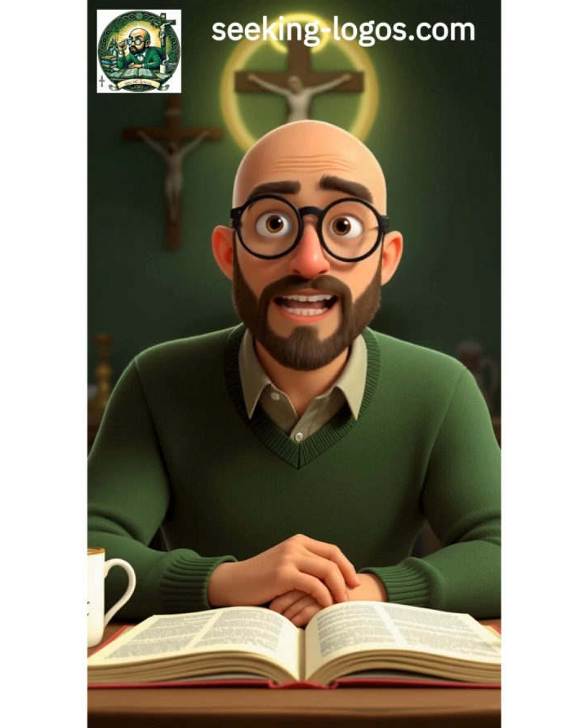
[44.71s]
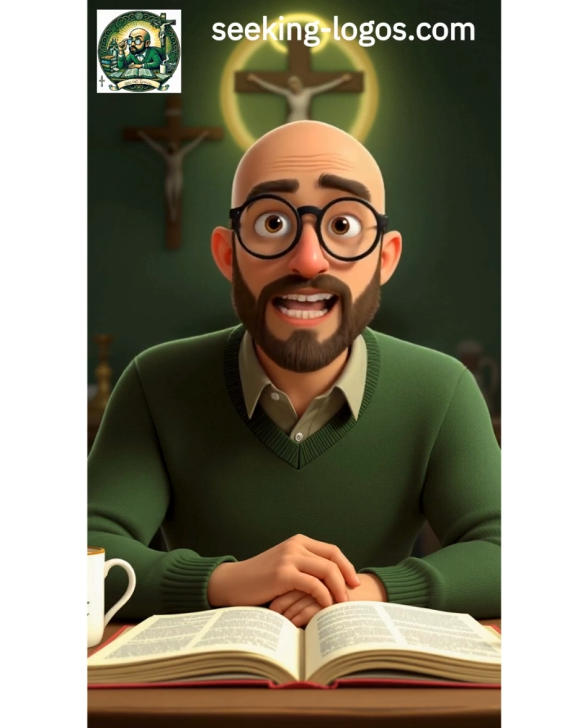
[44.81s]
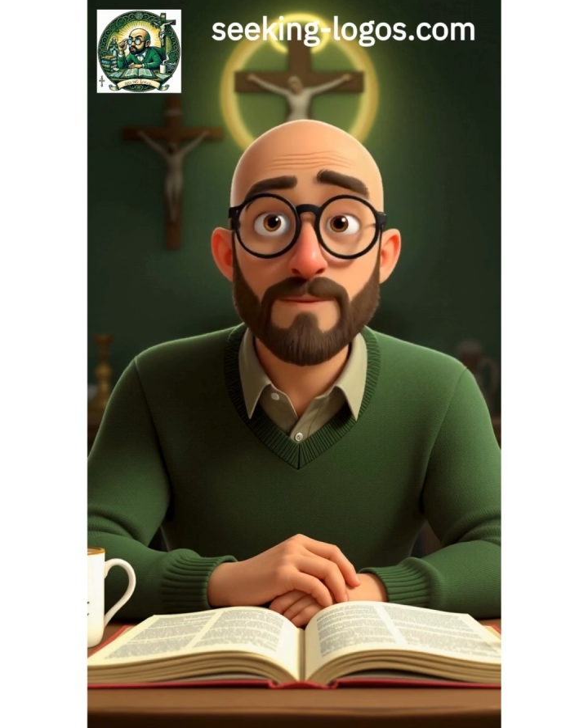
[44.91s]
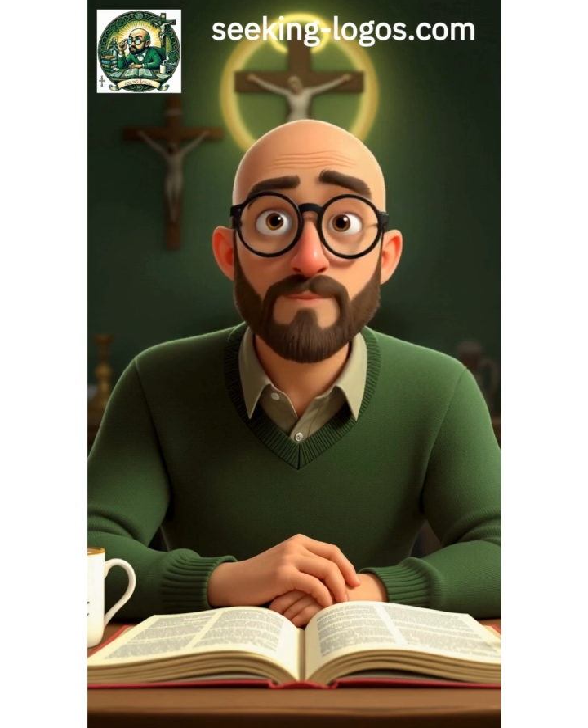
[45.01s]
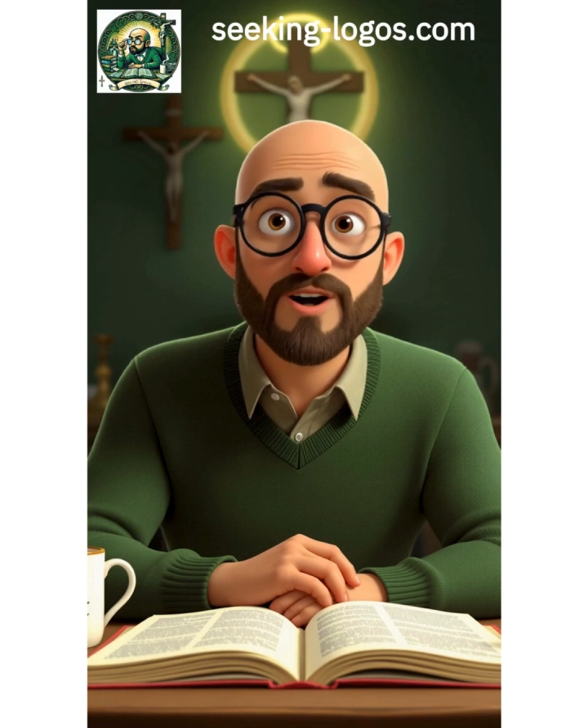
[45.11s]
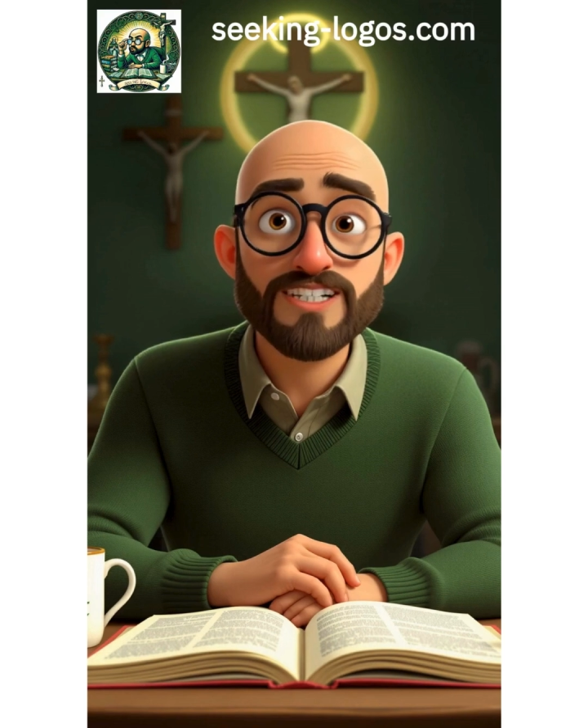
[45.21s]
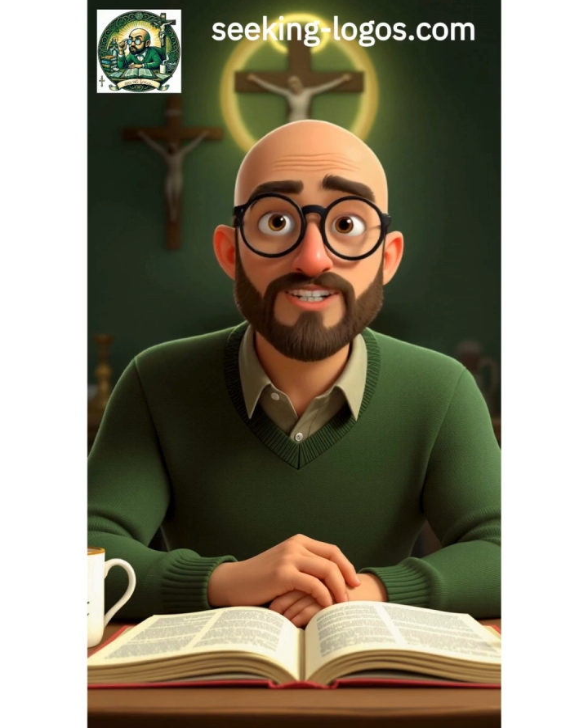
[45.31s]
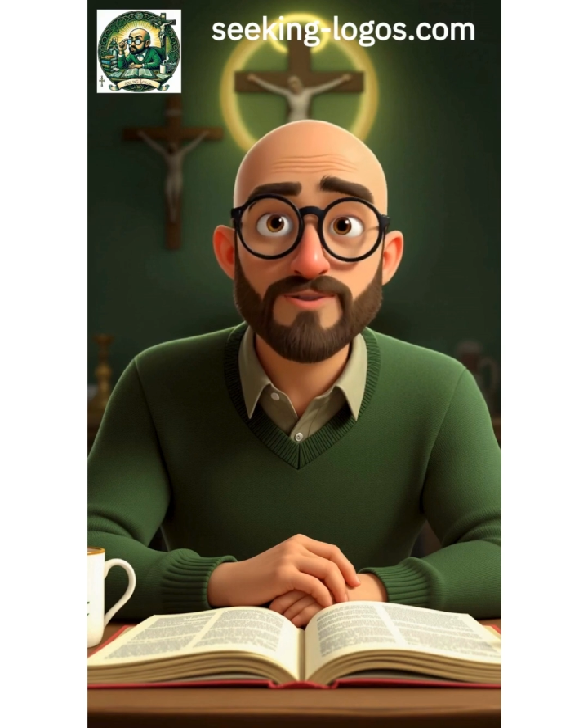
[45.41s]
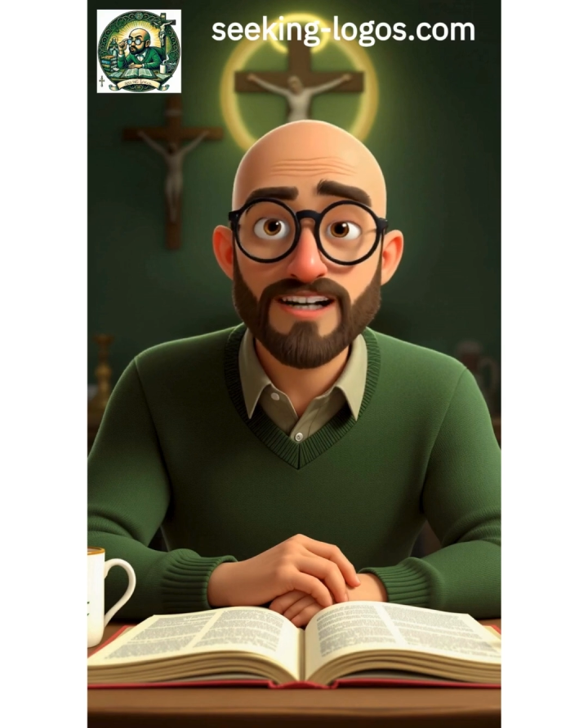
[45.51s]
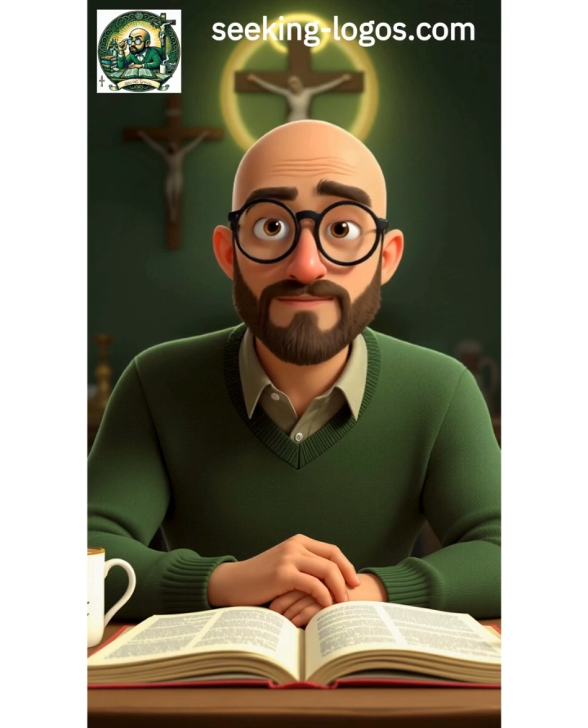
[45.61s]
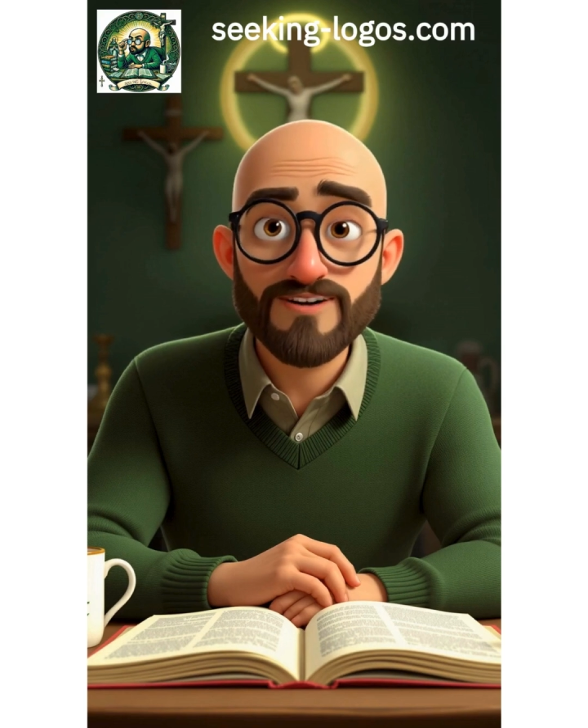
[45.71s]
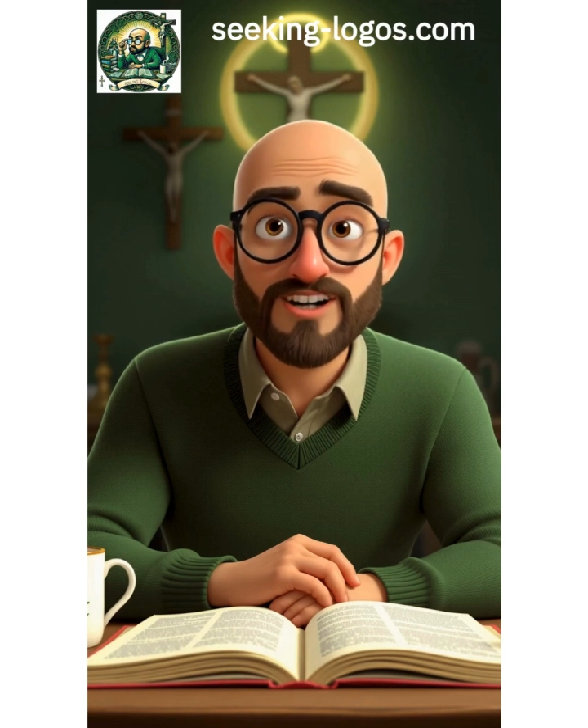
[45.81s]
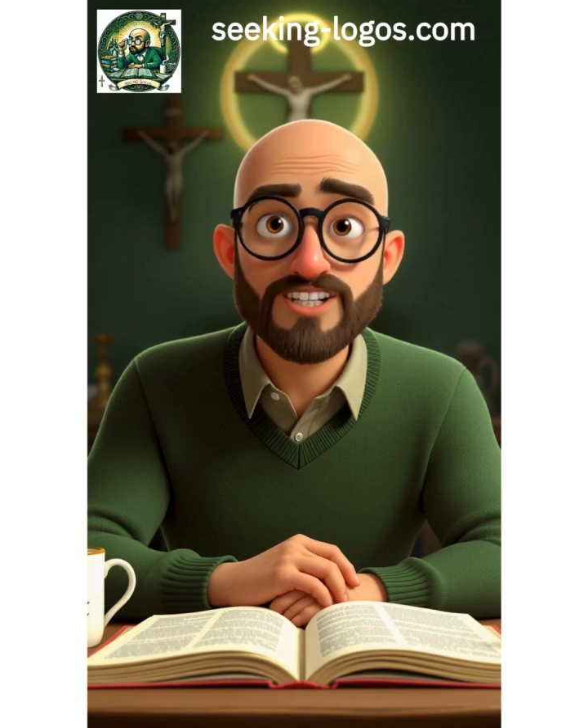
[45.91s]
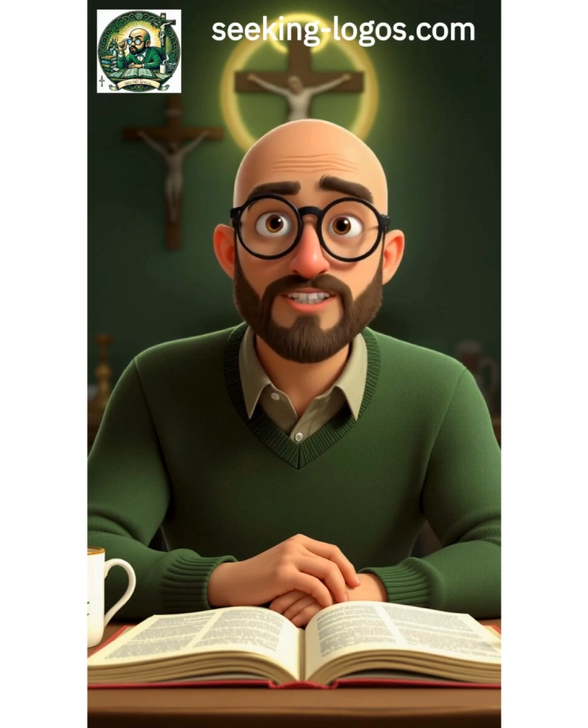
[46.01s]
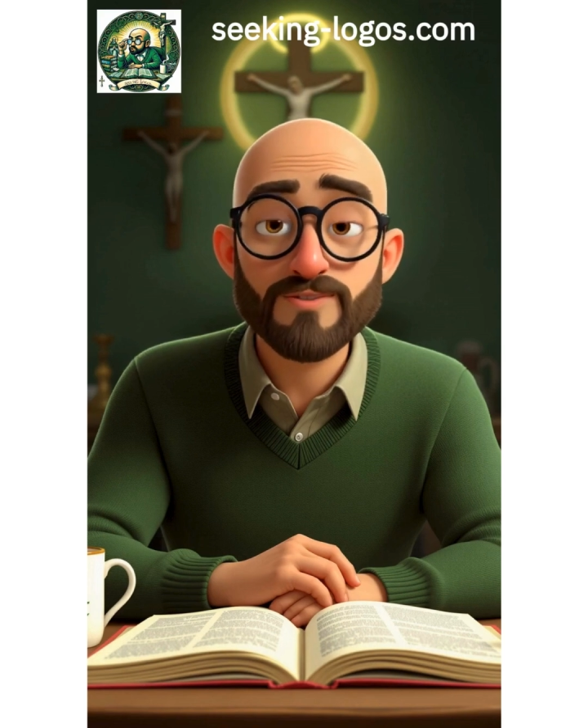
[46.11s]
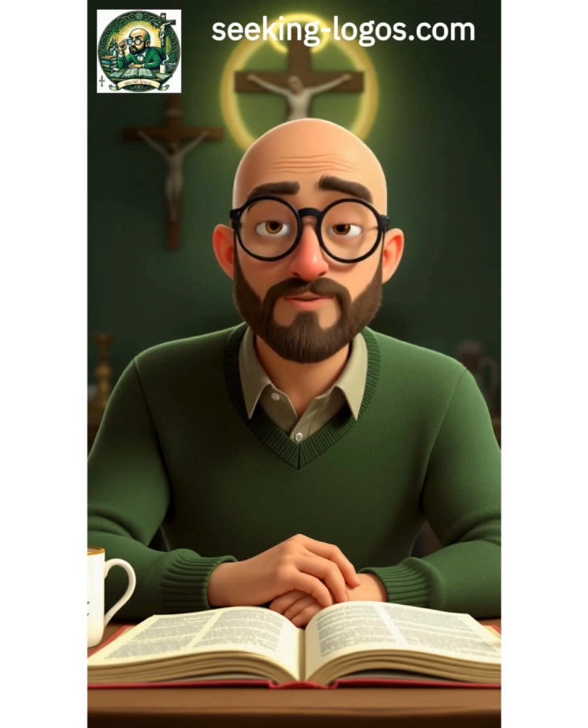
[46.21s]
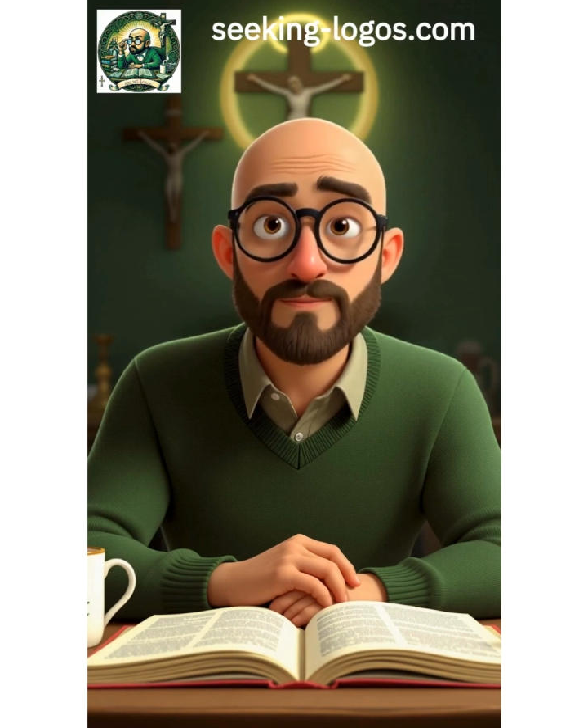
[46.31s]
and points to a conversion through the